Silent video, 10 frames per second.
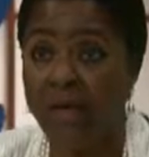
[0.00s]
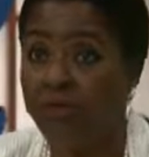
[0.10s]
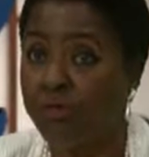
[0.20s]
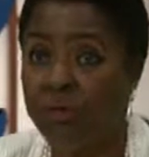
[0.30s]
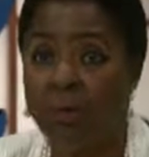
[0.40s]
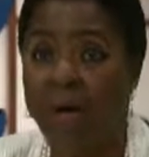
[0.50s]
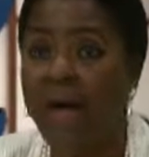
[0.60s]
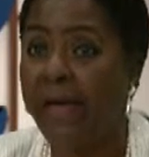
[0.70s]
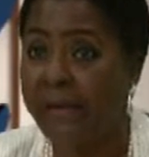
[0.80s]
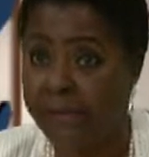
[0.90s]
at your
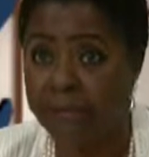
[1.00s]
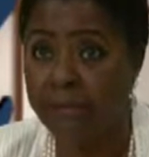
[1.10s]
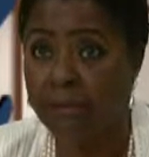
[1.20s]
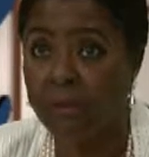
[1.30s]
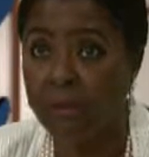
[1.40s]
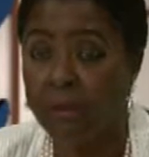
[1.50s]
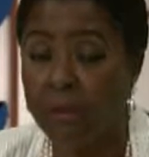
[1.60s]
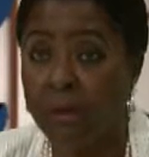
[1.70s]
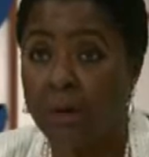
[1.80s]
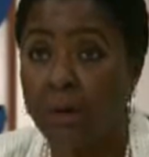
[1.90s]
demise,
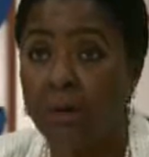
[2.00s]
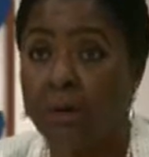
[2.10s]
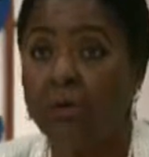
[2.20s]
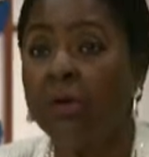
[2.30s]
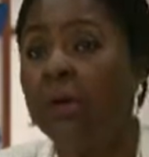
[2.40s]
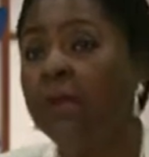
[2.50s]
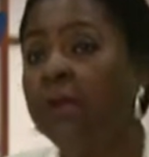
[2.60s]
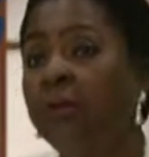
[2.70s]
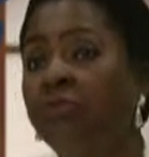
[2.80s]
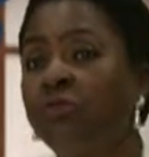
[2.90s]
you're going to
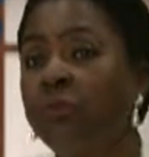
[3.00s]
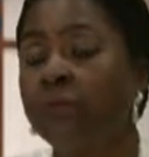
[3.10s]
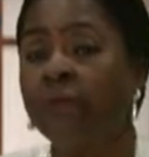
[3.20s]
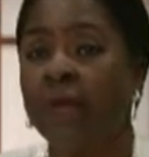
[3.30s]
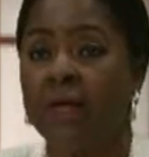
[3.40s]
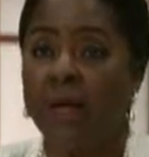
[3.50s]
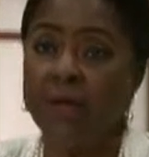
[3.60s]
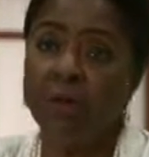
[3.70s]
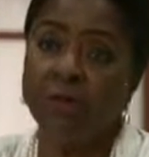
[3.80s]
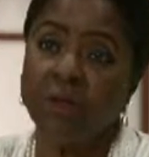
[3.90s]
need insurance. Now
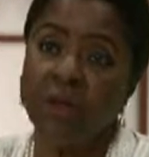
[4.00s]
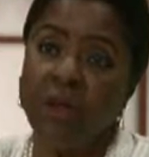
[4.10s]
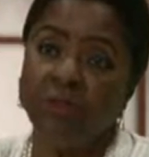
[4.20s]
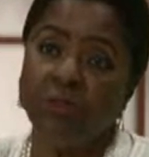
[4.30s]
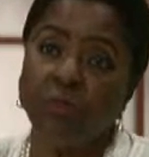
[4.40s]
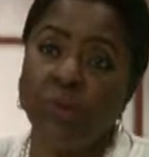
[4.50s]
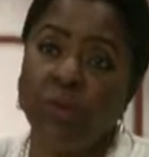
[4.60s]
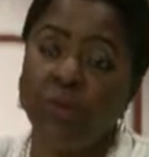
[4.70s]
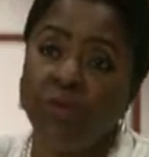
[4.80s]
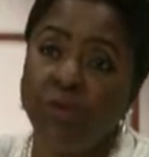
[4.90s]
here's the
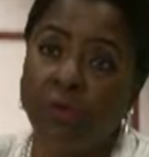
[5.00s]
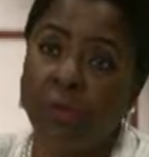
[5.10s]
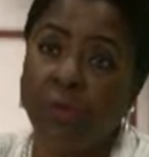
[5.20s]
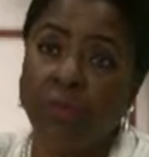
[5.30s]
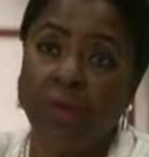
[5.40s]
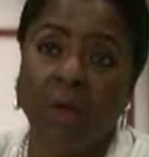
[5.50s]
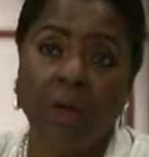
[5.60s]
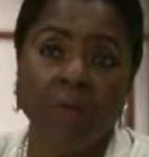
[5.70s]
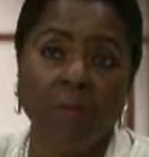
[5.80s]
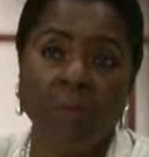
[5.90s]
catch-22.
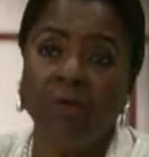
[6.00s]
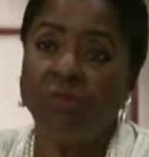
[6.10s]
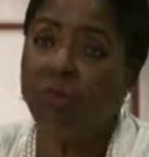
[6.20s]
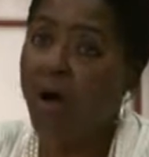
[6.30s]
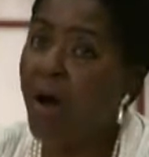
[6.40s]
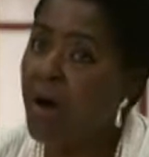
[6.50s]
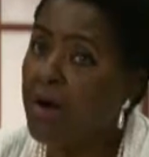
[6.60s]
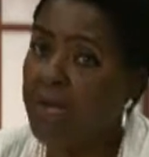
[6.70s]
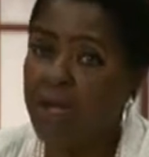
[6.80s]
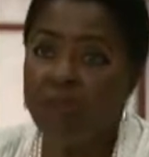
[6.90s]
The
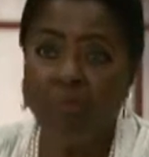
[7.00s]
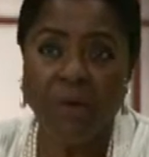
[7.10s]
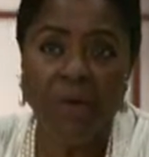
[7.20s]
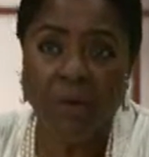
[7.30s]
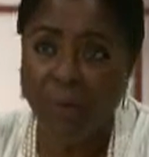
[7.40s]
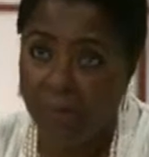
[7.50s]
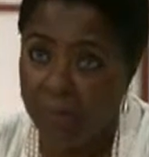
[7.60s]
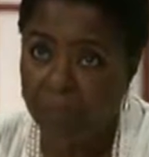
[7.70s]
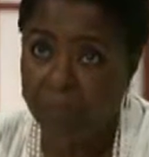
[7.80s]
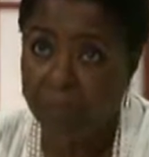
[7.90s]
majority of people
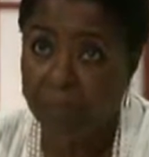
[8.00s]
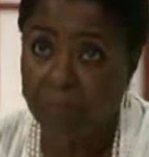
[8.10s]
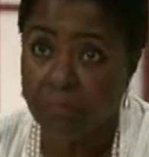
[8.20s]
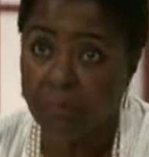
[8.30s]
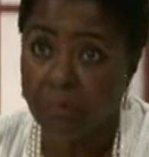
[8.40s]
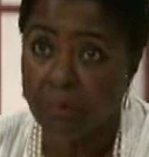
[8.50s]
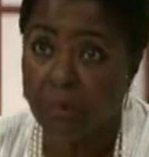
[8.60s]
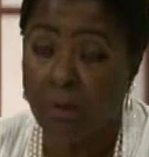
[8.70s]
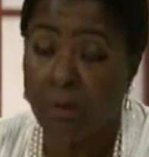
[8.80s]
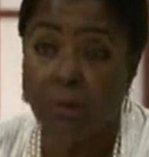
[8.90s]

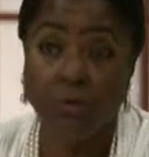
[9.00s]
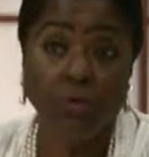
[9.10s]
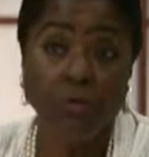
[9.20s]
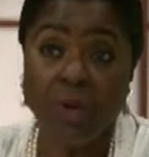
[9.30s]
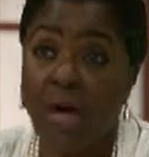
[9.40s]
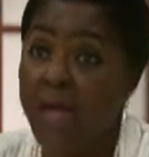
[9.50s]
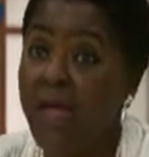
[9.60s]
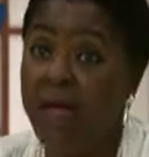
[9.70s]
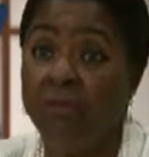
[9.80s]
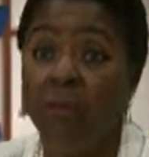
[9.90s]
do not
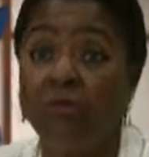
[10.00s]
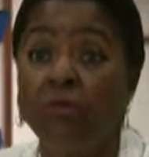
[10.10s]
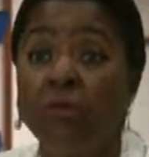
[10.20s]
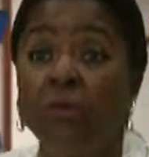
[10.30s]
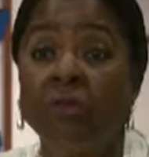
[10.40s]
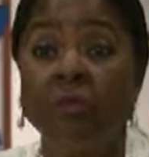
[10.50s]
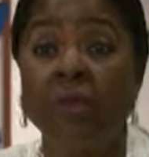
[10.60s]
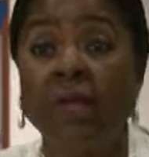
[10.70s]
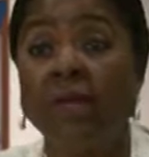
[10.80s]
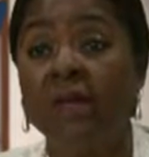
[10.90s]
have insurance when
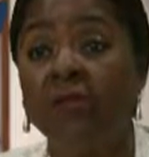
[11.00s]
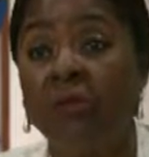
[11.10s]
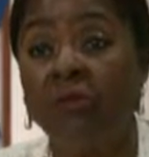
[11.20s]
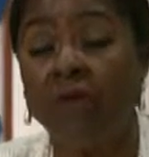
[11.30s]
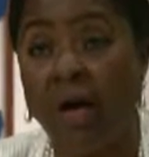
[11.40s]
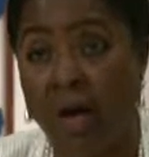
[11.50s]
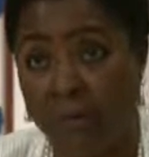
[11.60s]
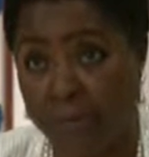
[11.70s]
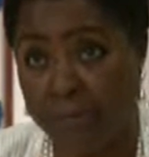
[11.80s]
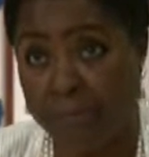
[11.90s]
they leave their
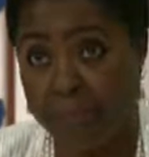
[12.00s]
jobs.